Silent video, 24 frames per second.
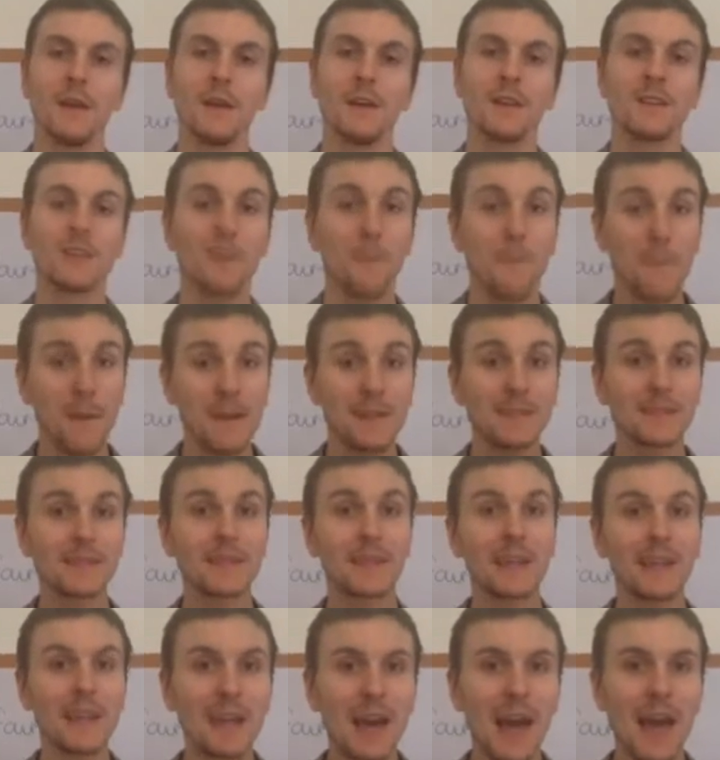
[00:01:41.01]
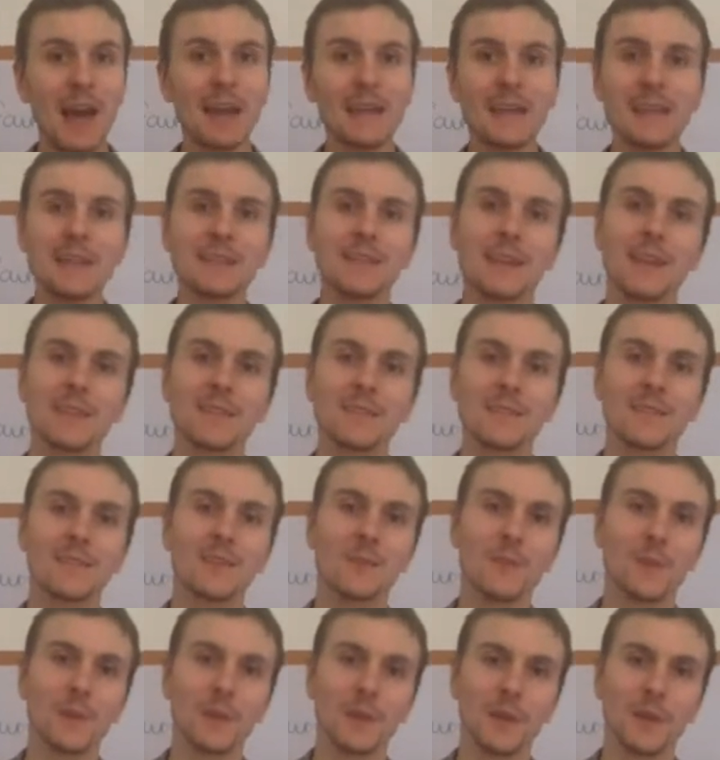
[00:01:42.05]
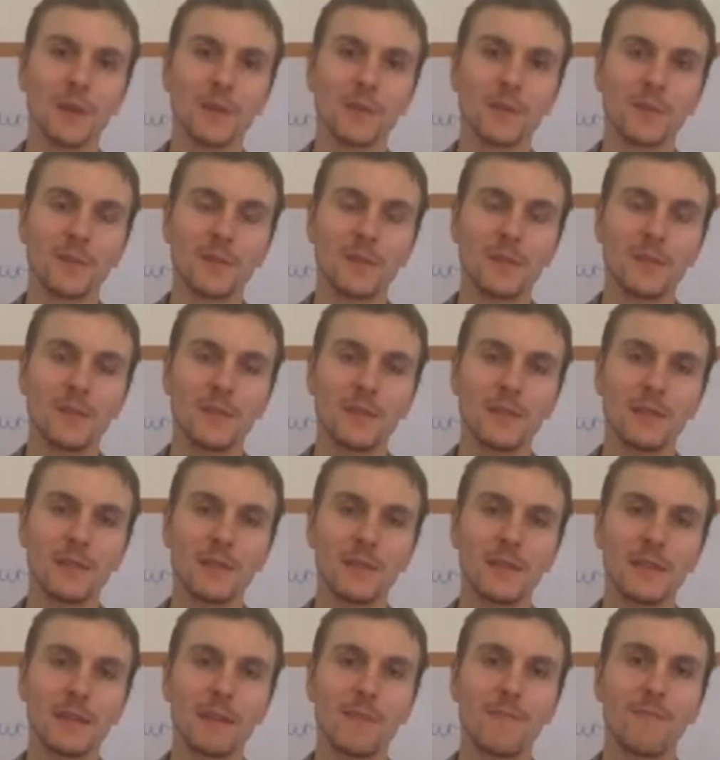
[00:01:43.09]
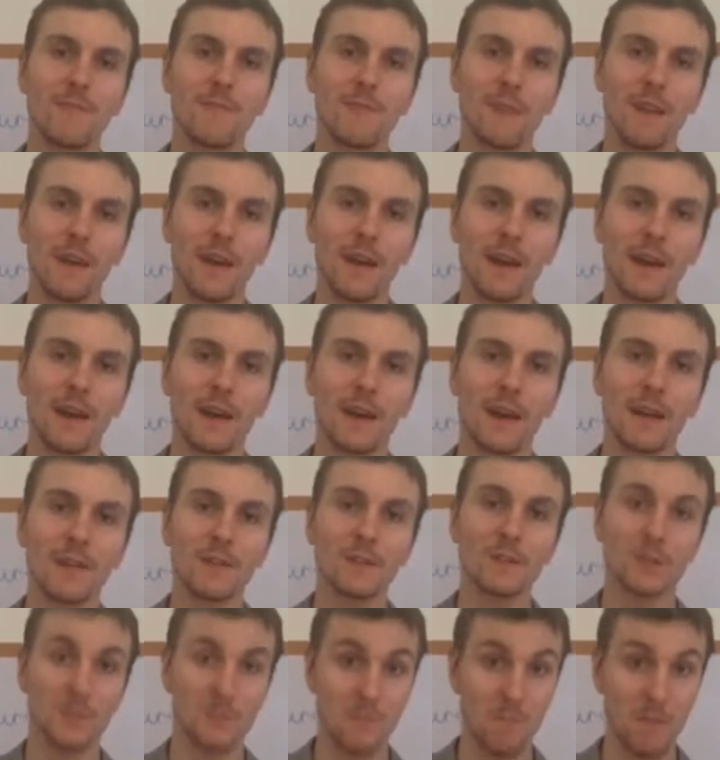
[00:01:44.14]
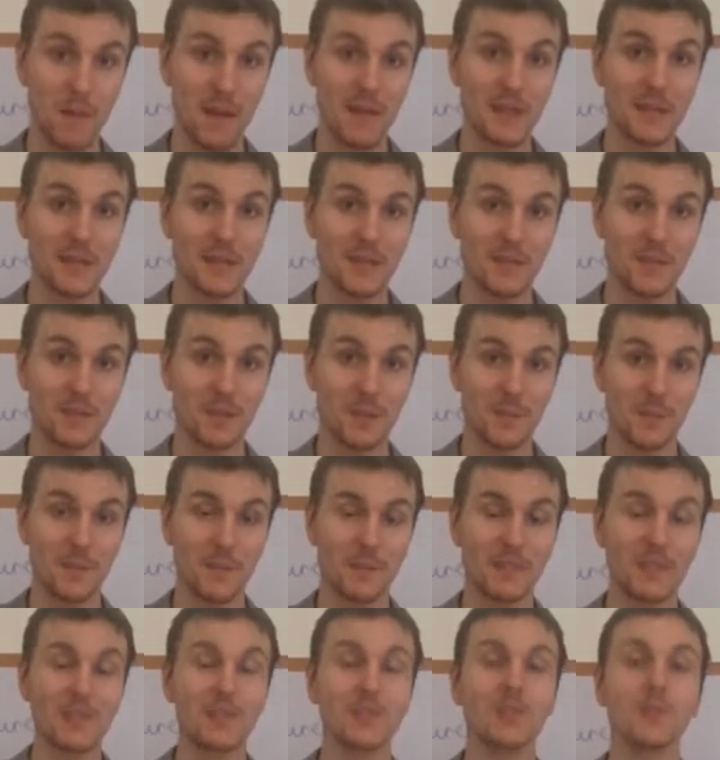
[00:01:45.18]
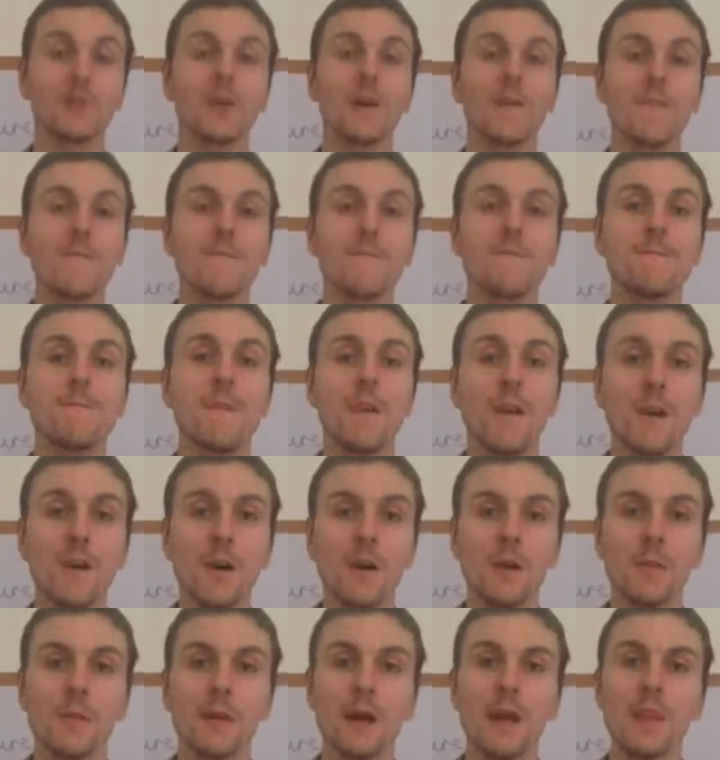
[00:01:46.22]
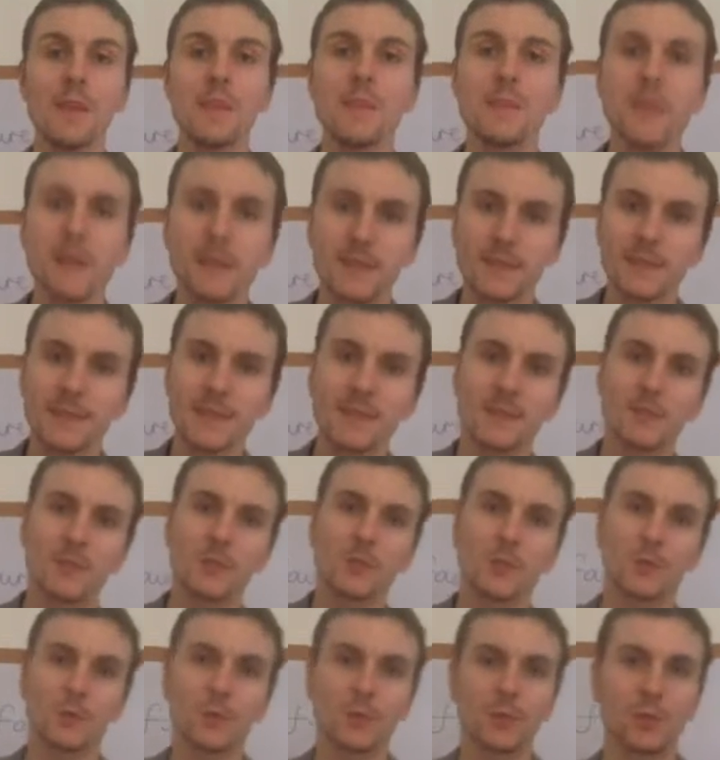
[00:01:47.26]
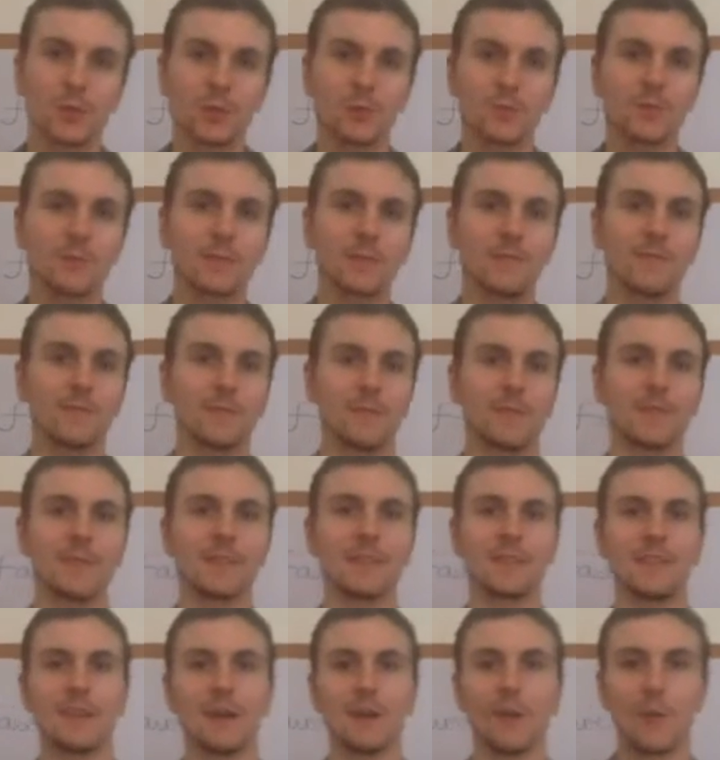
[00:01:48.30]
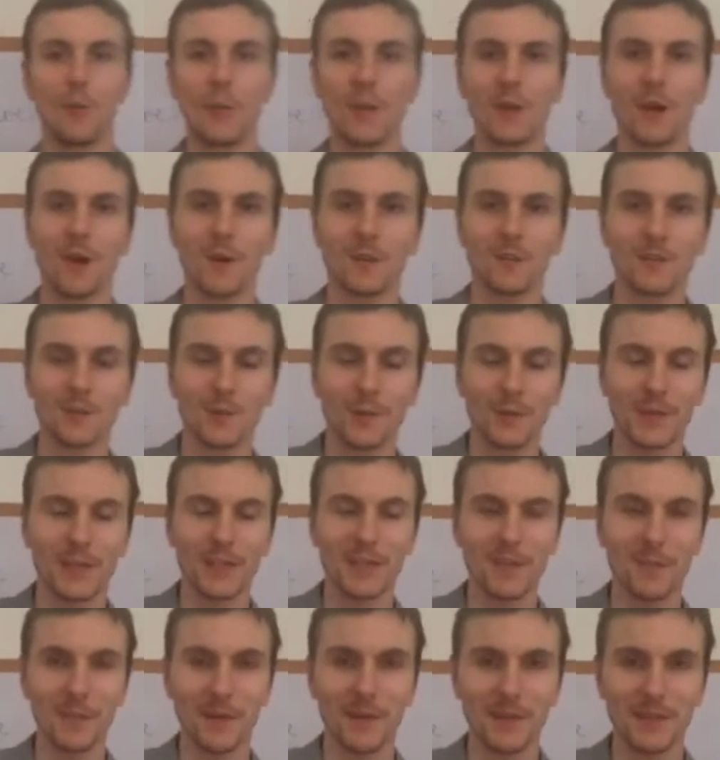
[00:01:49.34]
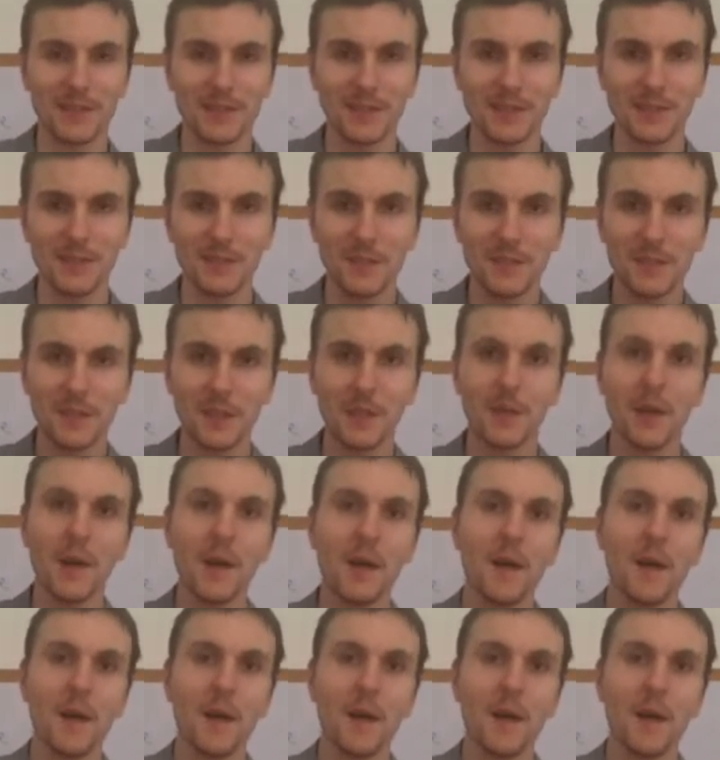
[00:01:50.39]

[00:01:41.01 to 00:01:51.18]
So basically, any tense that we're going to be using, faire, to make somebody do a verb. And this is the crucial difference that we are talking about in this video.